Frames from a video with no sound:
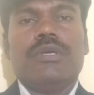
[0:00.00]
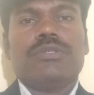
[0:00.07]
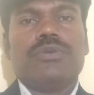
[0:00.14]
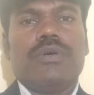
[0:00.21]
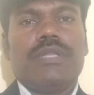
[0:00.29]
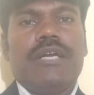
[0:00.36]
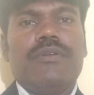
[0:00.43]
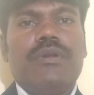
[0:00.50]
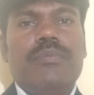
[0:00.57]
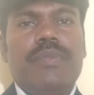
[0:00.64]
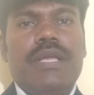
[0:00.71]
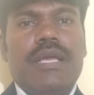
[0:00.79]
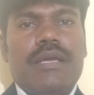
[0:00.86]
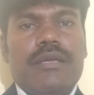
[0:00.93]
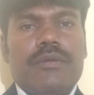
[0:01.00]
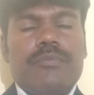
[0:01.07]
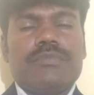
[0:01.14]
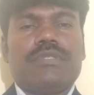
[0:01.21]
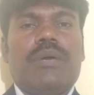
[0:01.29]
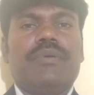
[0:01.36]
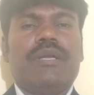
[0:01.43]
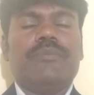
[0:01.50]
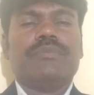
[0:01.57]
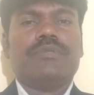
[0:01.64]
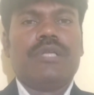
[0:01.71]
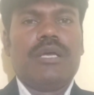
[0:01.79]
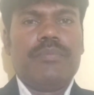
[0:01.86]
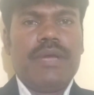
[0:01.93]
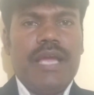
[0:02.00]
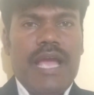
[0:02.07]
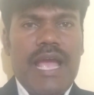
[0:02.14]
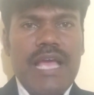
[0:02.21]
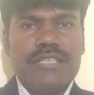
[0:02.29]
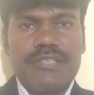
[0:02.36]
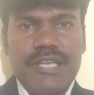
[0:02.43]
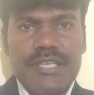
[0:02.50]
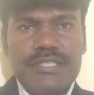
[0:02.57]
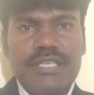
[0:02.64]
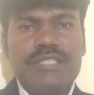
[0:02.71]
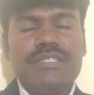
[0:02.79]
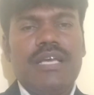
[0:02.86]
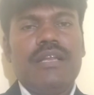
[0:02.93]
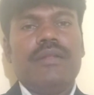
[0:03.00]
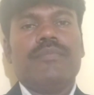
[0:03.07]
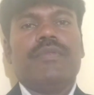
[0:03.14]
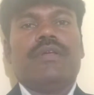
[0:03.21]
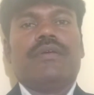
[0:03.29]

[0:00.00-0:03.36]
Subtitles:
So that will be sometimes they may ask essential,